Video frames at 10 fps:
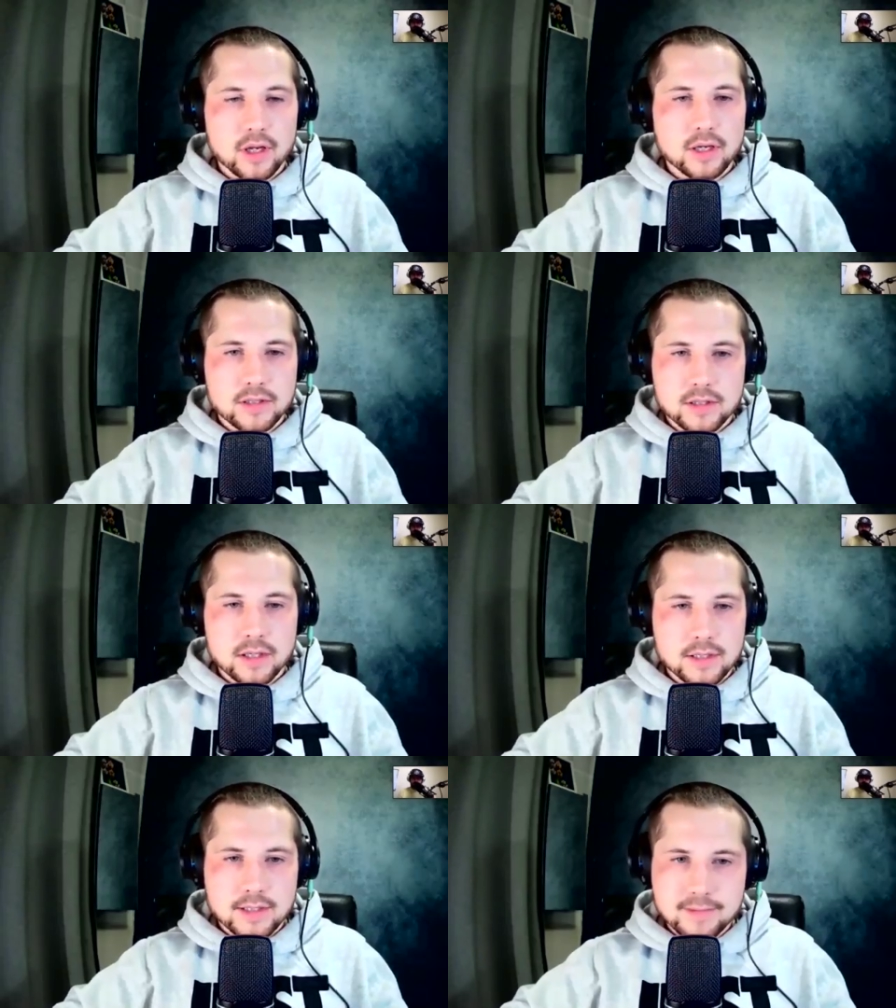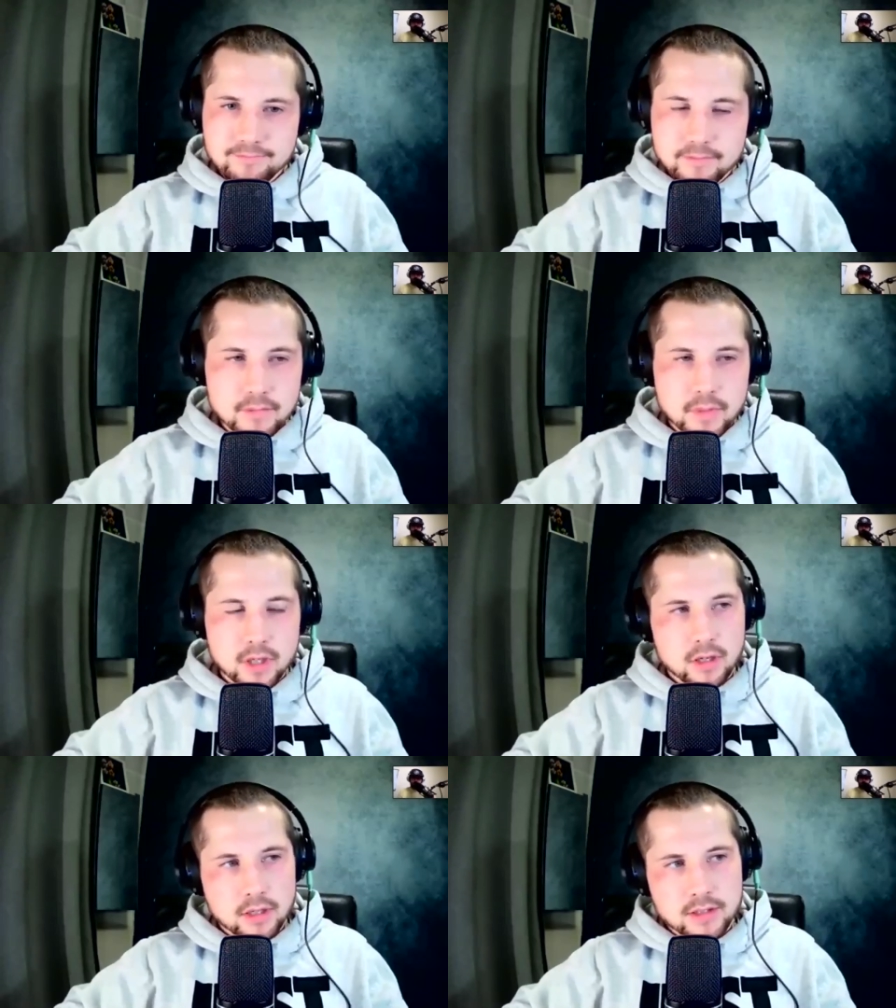he's
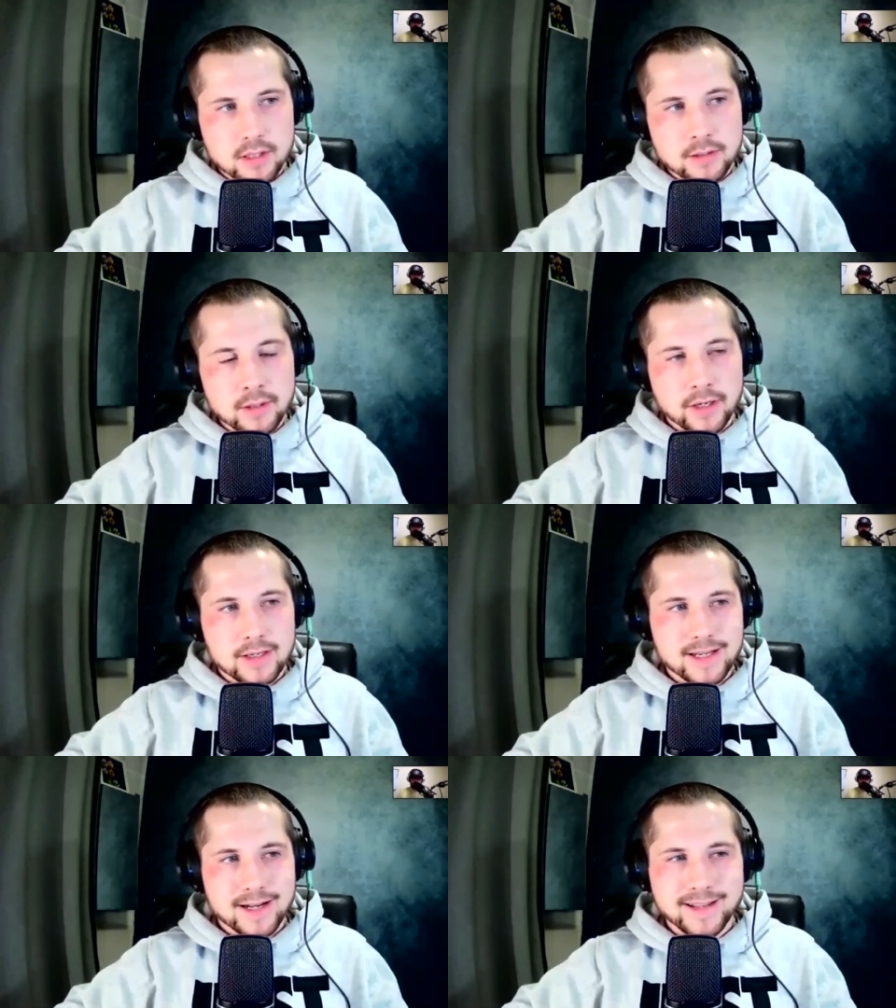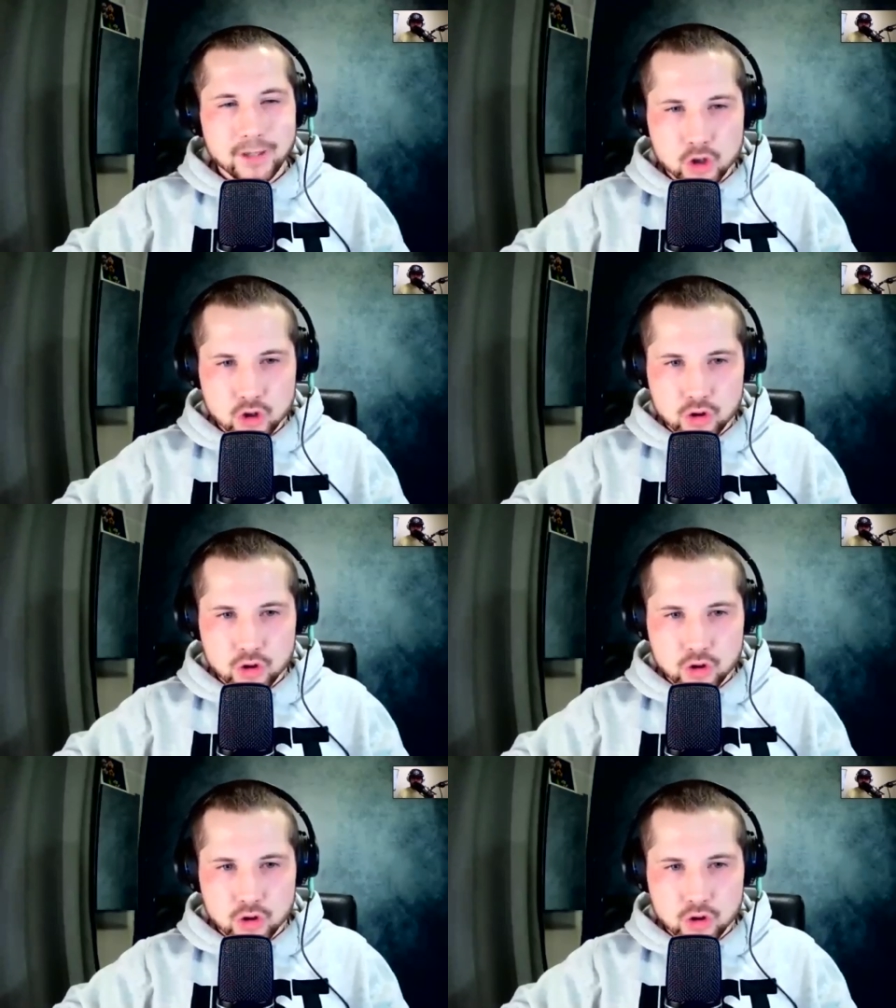like I said, I think they're